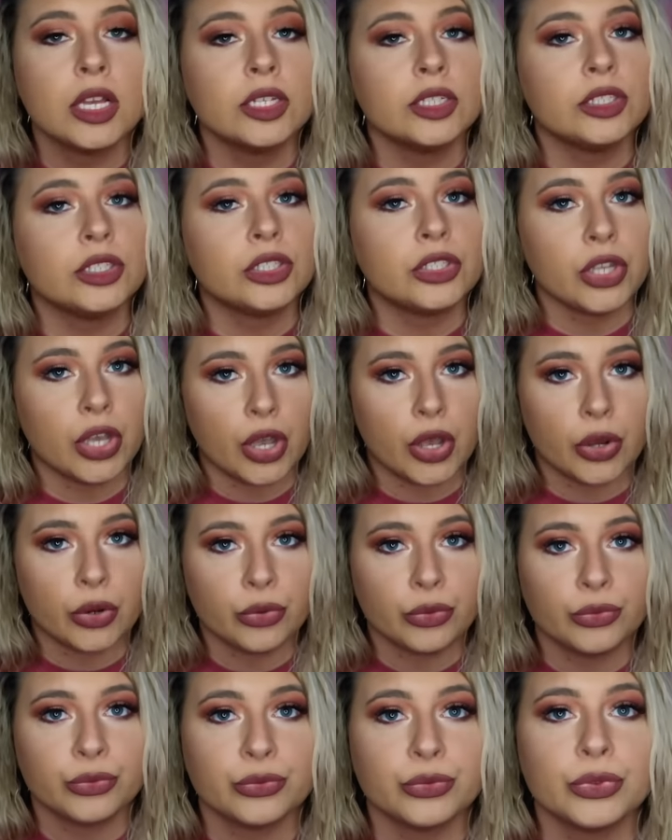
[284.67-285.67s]

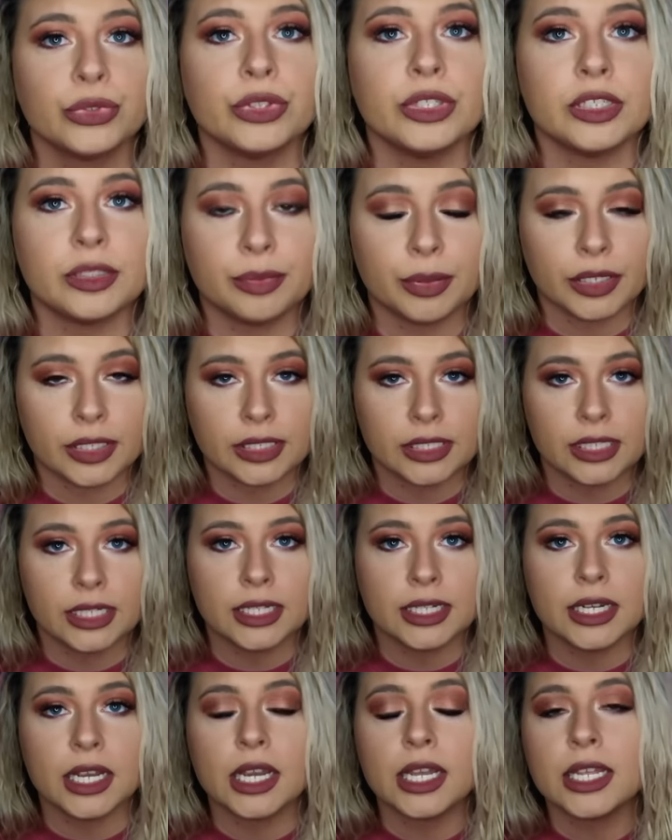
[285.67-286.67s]
So this
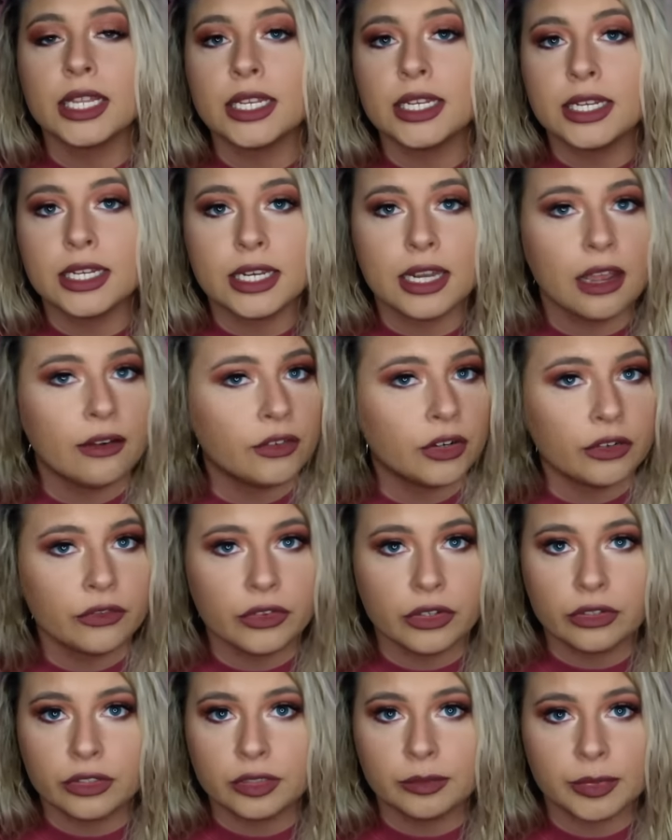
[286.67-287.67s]
person never
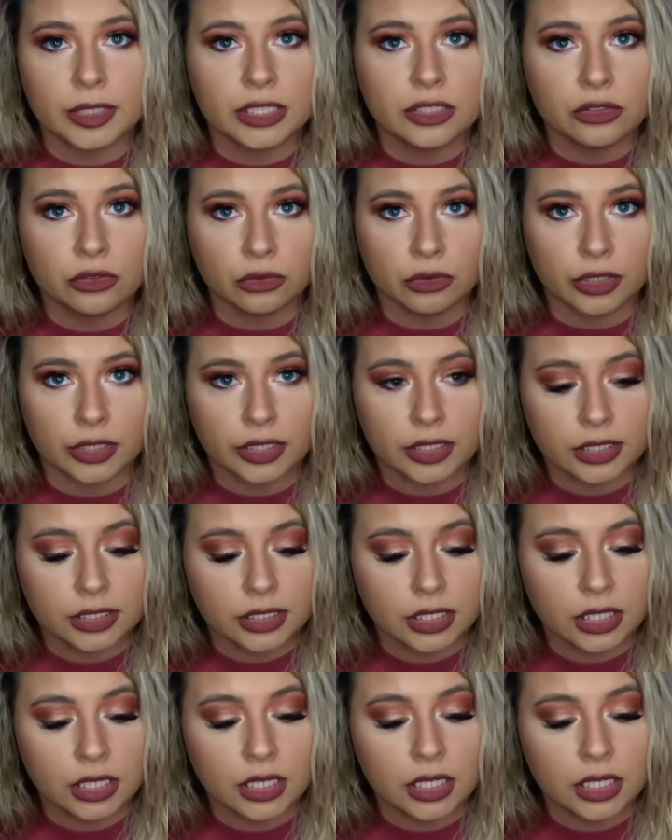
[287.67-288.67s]
views my stories.
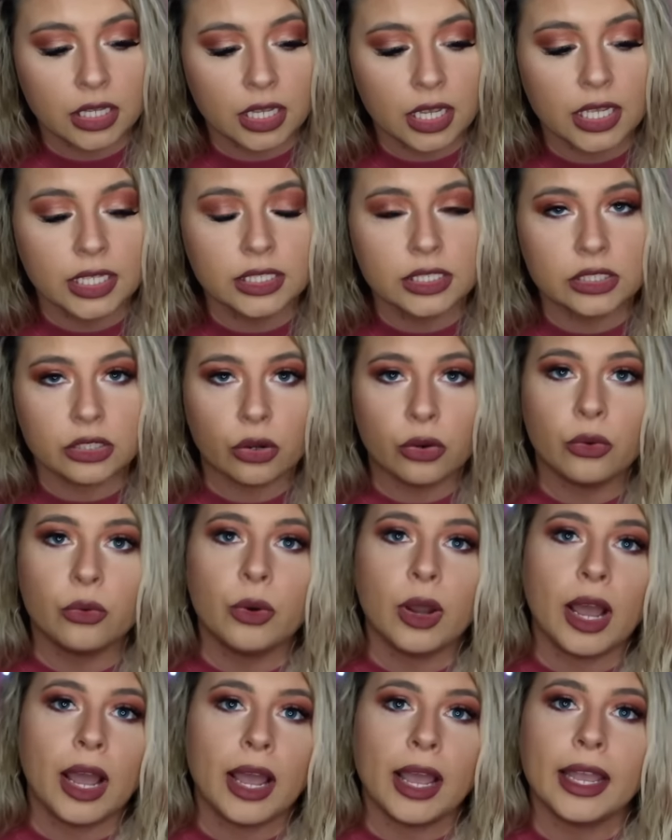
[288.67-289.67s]
And
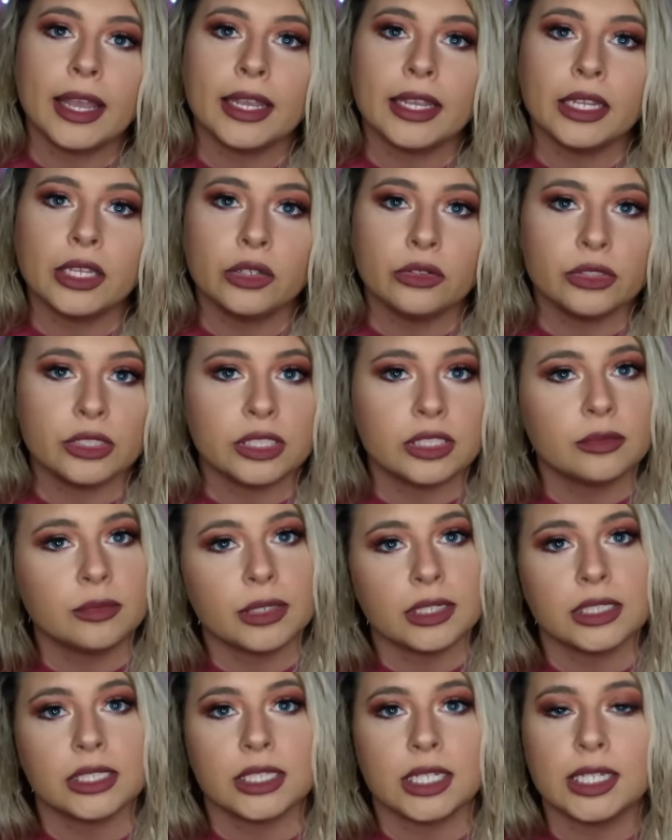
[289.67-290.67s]
so I used this
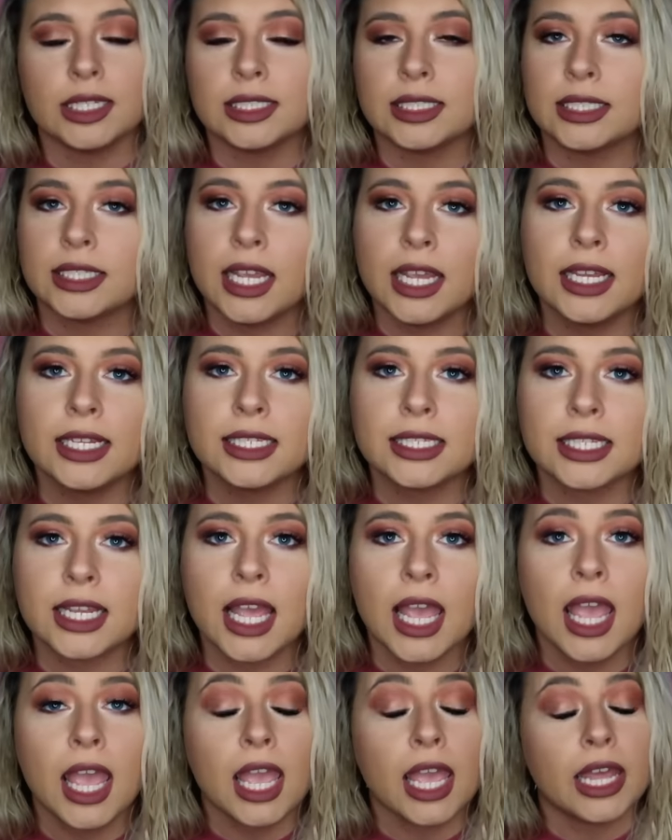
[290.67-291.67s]
person as a test
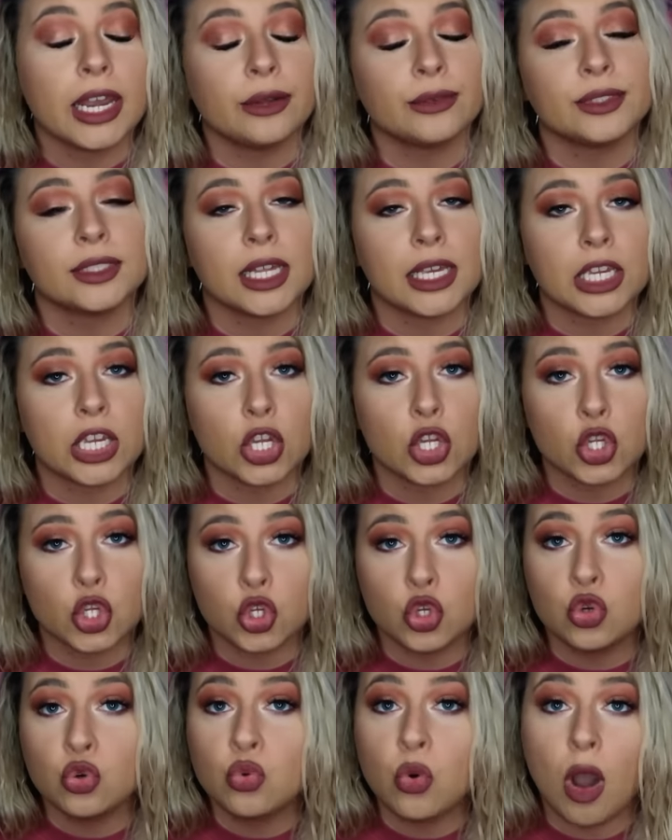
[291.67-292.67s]
and I was like,
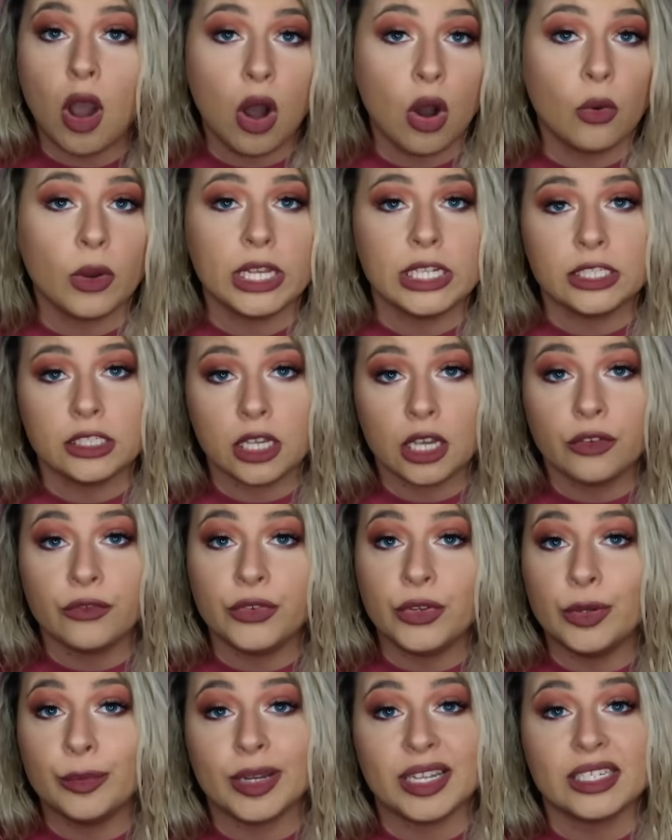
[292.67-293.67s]
you always
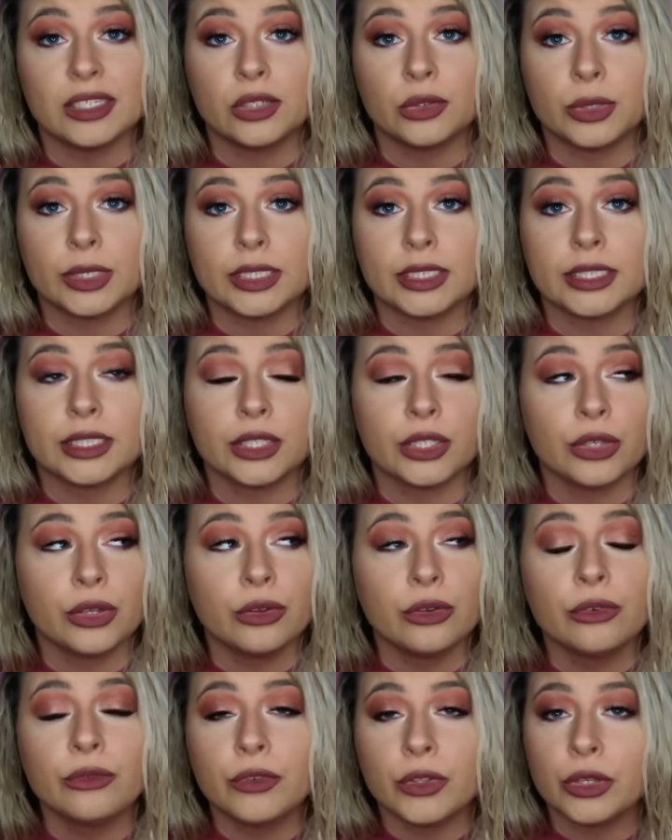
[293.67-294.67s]
view my stories.
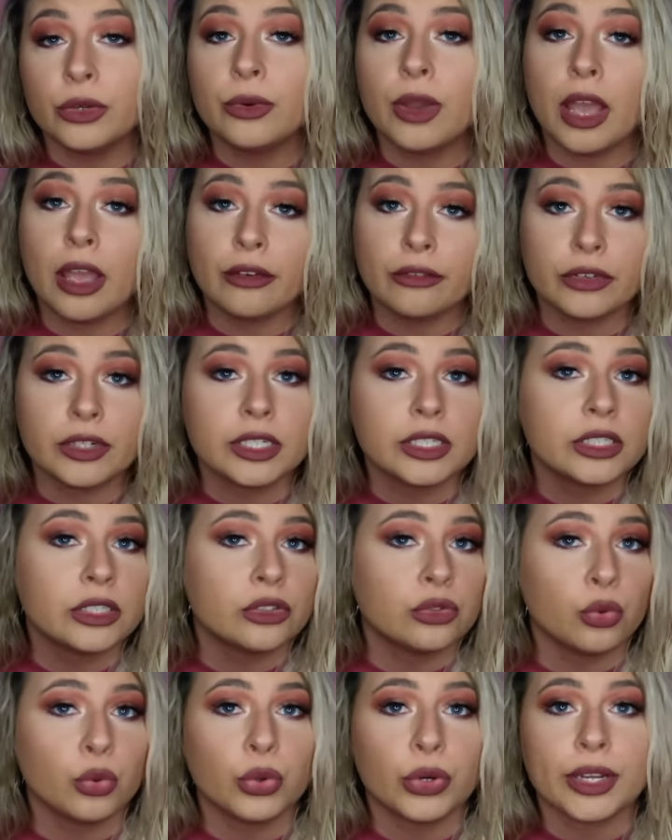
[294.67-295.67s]
You view every
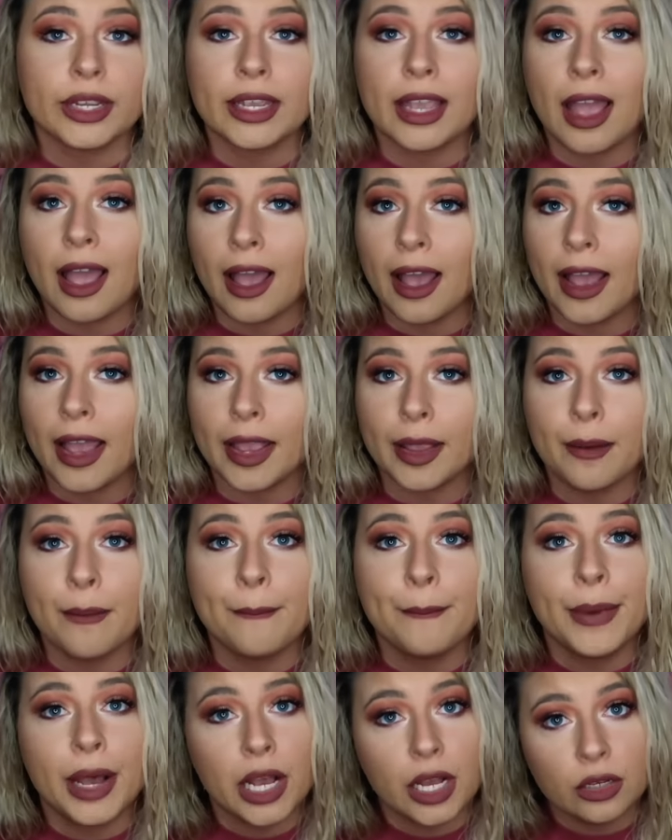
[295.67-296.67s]
story I
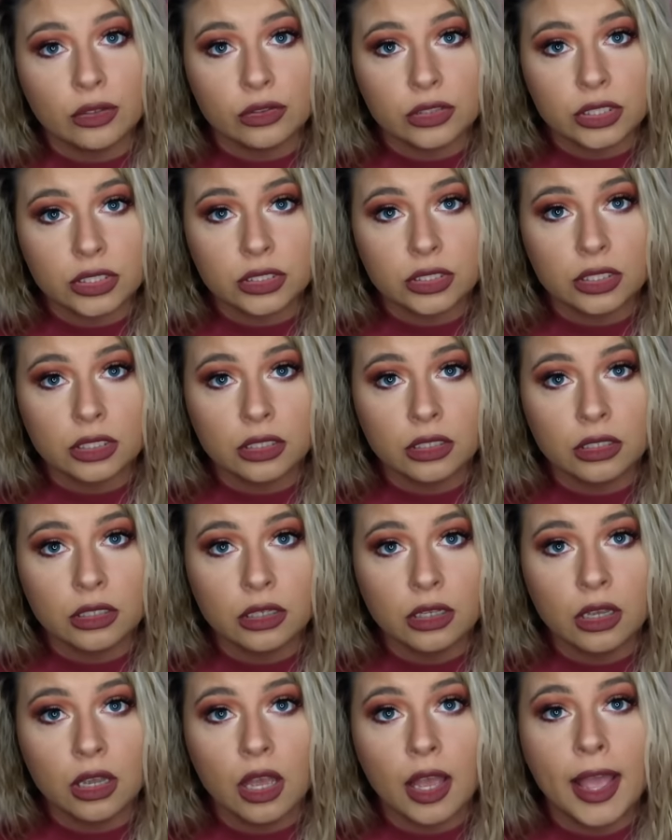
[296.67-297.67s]
post.
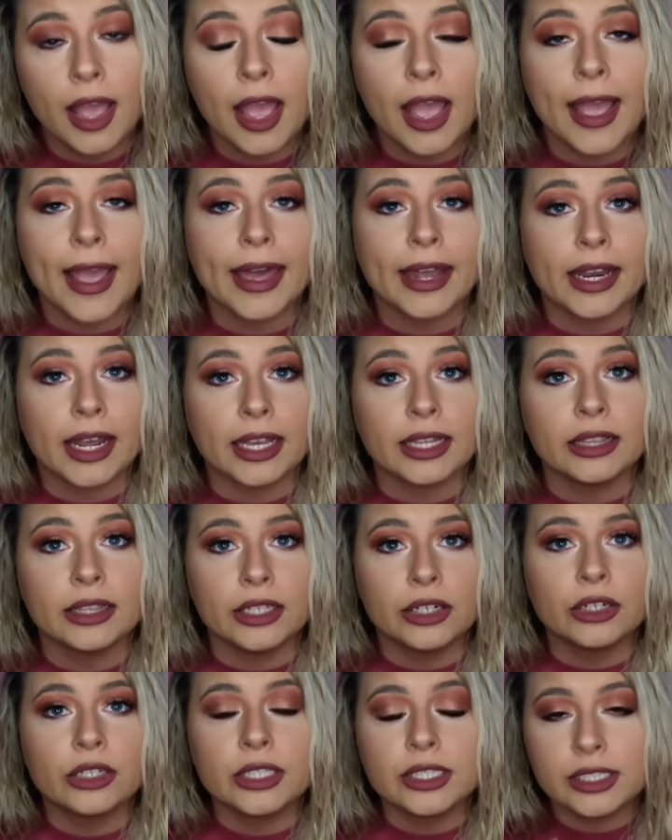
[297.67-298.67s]
And I
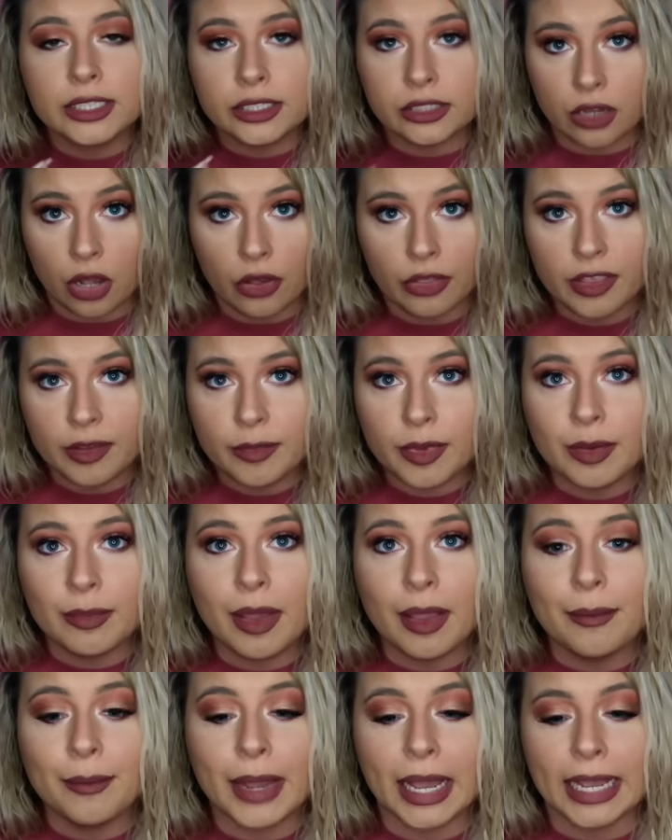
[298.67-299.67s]
literally saw them in
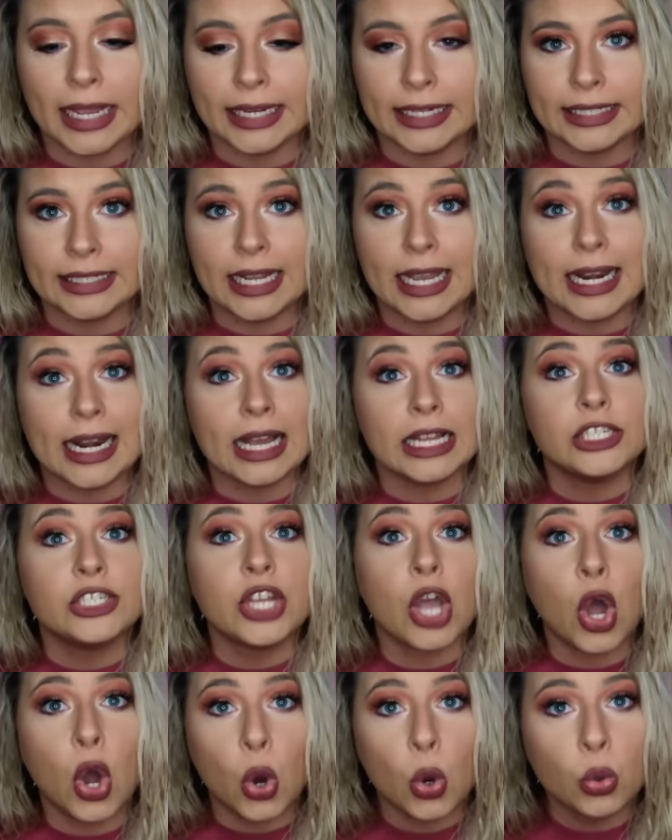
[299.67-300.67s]
my mind and I
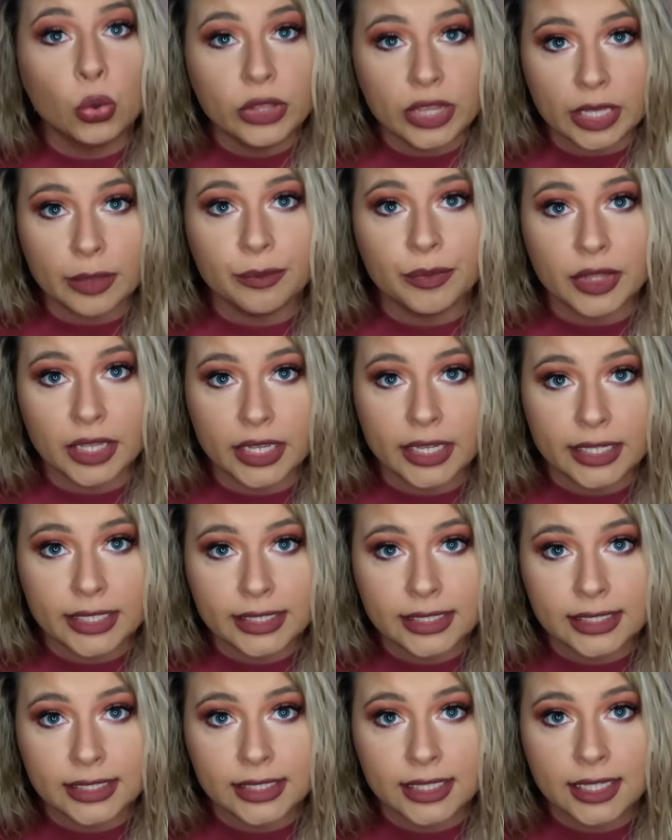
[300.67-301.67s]
told them
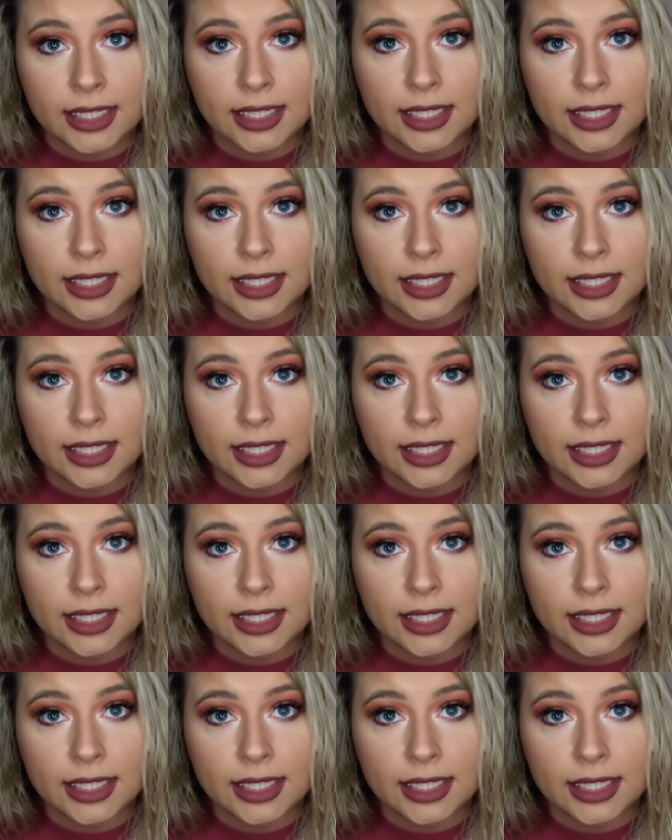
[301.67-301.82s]
this.